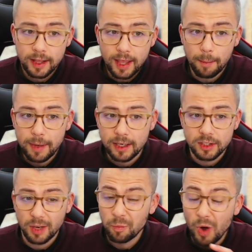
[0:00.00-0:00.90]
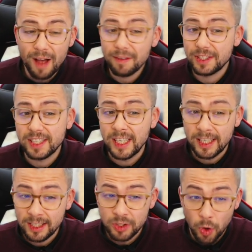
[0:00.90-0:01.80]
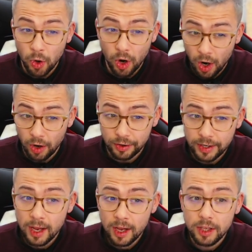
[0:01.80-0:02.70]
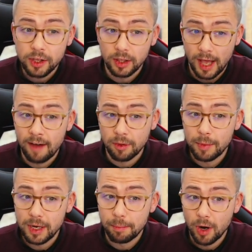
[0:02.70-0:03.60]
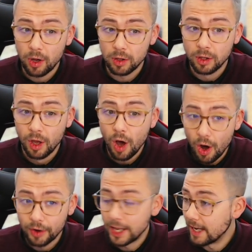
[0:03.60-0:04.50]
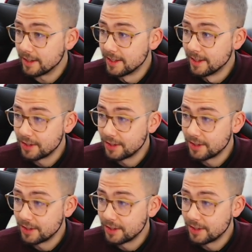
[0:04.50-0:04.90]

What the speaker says: That means whatever scene you're on, you'll have the minim poll on it.